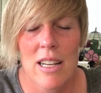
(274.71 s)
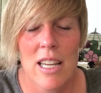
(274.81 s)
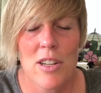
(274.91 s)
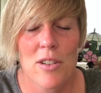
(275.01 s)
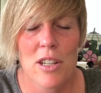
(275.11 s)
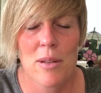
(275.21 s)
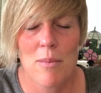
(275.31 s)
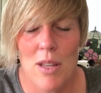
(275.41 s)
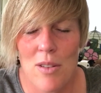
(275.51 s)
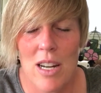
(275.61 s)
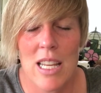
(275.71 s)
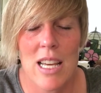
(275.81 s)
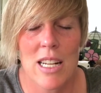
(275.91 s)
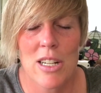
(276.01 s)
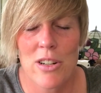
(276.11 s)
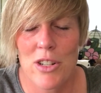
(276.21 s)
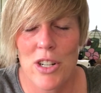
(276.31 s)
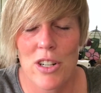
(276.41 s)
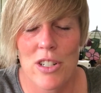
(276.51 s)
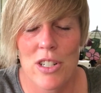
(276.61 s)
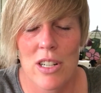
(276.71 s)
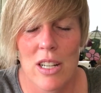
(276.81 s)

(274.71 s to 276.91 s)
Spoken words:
in your community, and in your church.